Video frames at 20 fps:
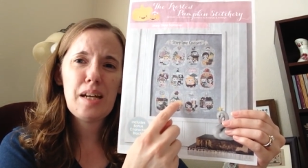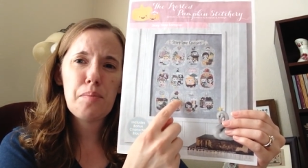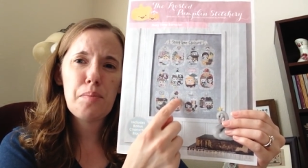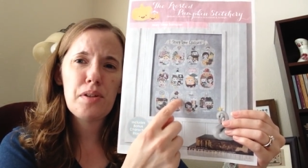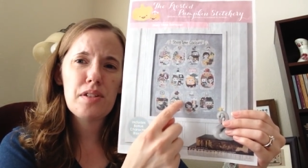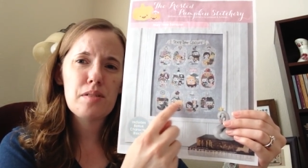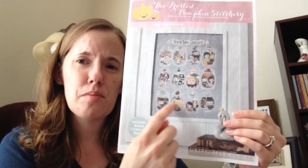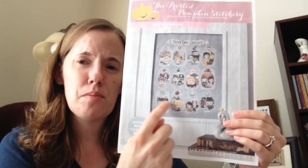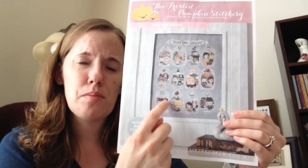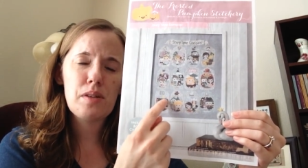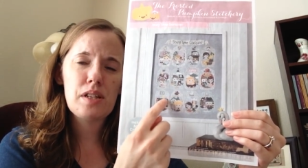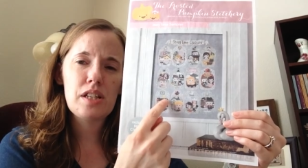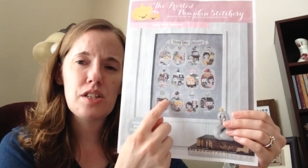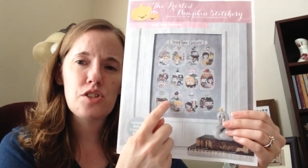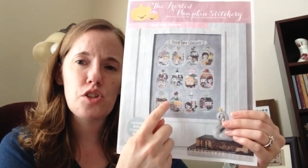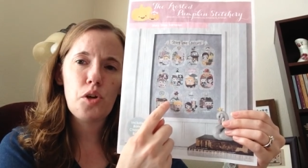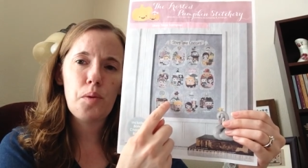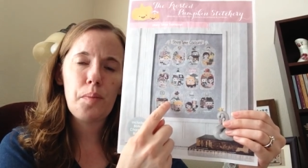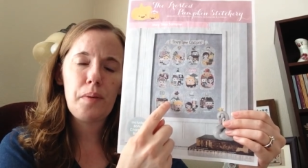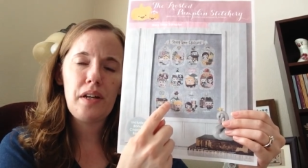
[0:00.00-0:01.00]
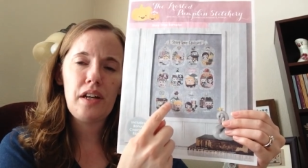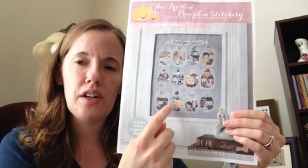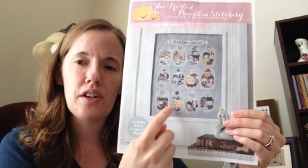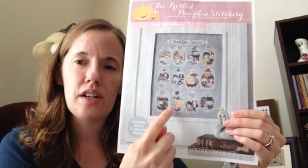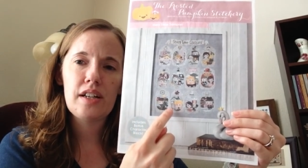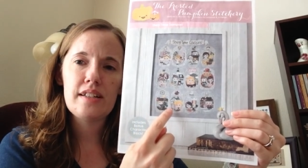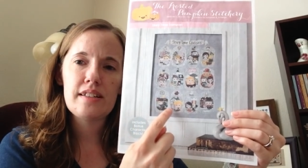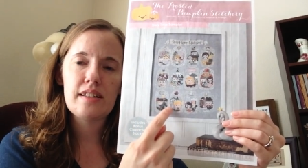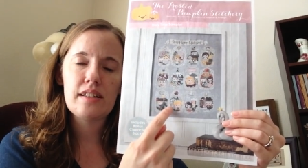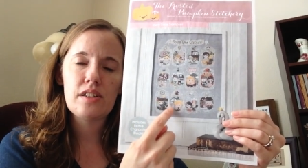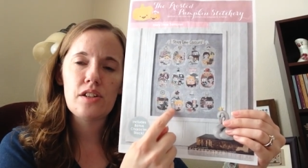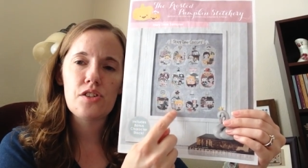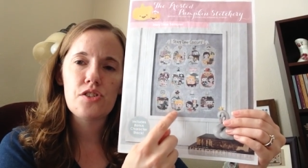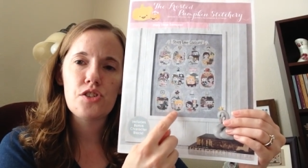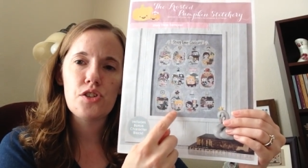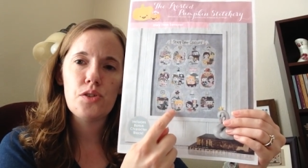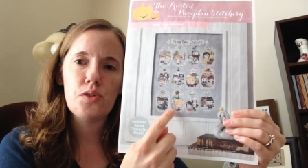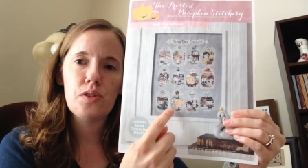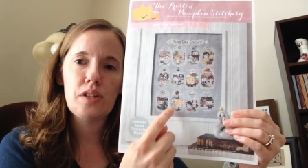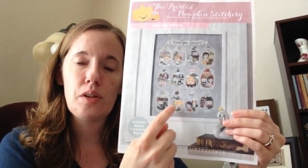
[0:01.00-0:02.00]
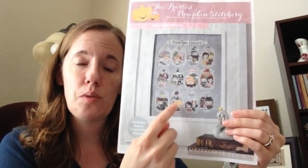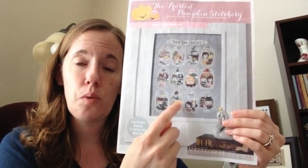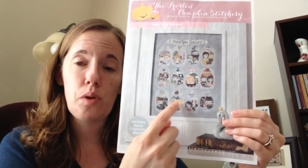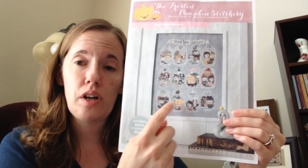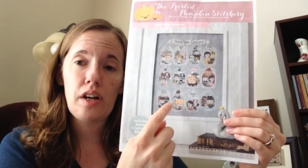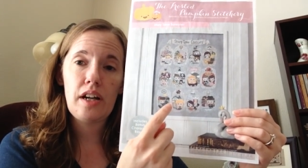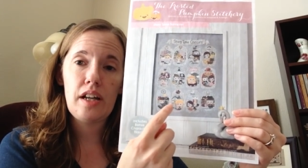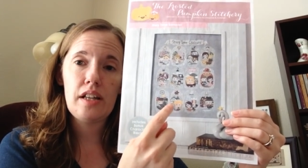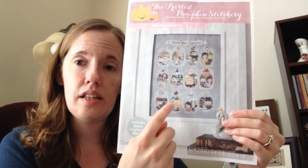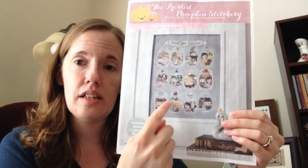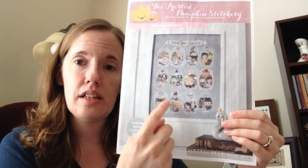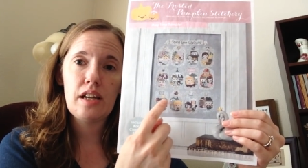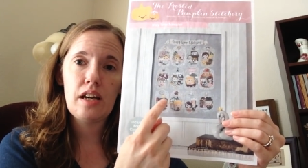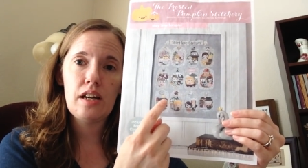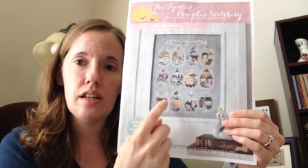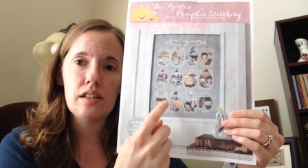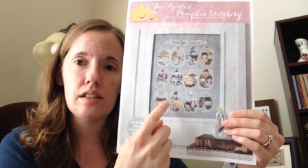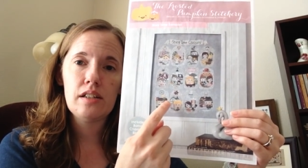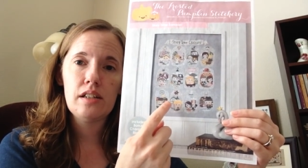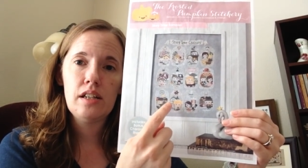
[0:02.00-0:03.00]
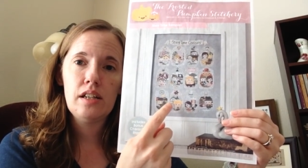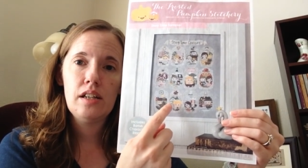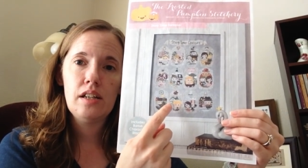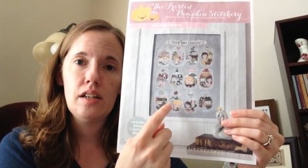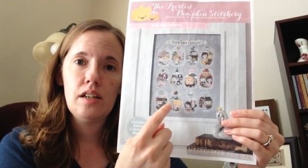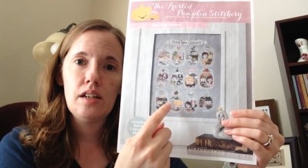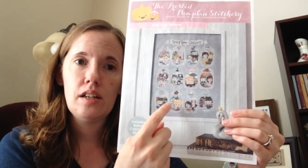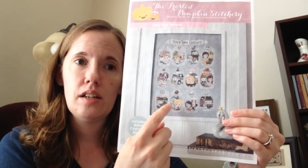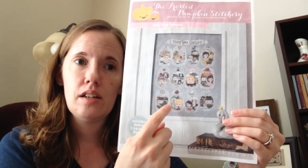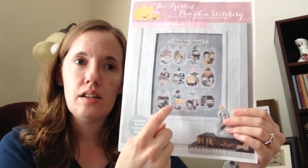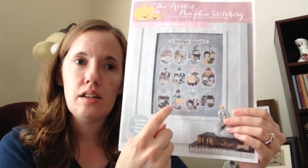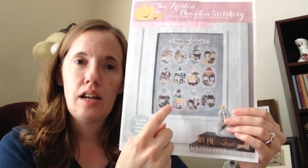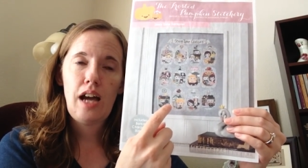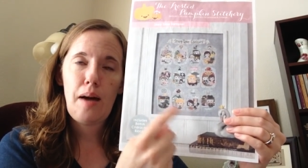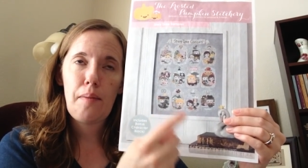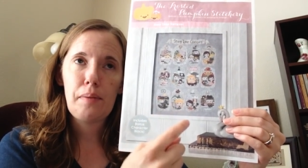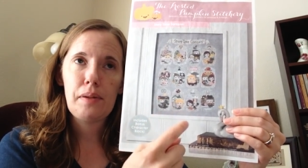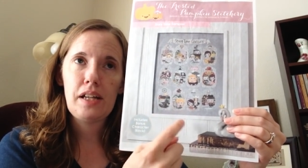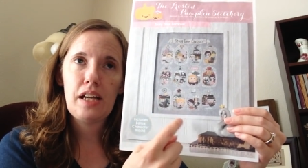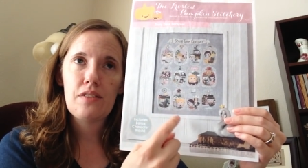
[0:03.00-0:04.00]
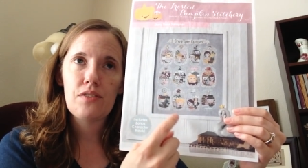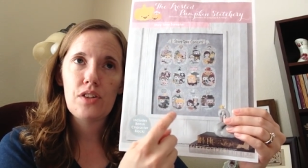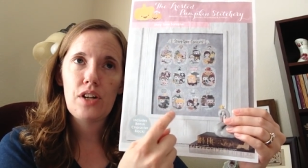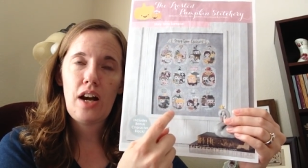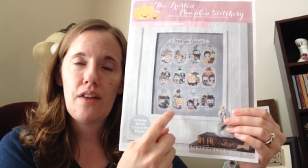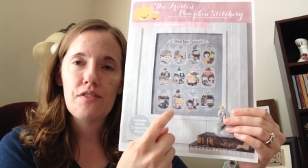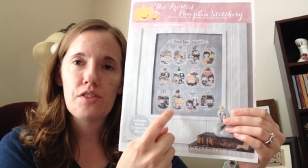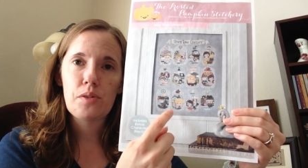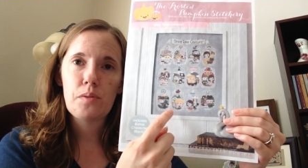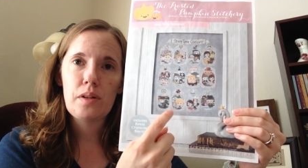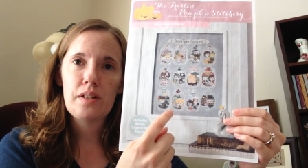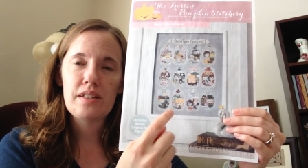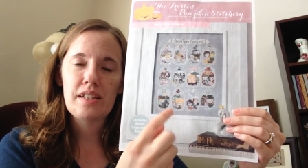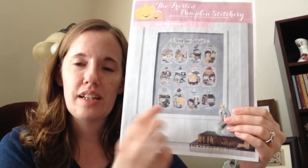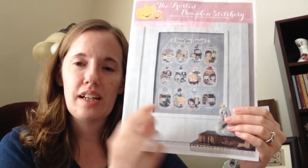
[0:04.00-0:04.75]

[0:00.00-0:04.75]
I put some of the topiaries in there too that were in the Happily Ever After ones.